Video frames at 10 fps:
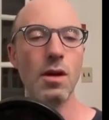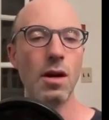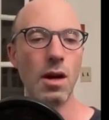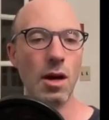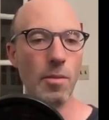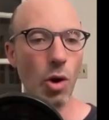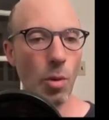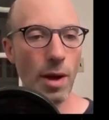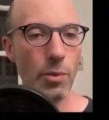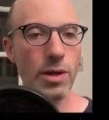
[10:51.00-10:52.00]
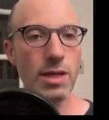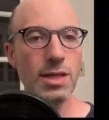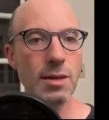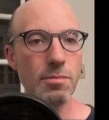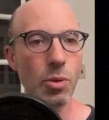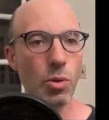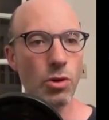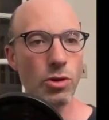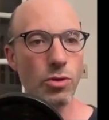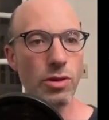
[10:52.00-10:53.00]
Um, oh, and we need to
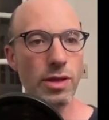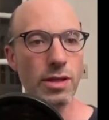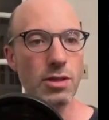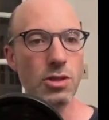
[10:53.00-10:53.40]
import new things.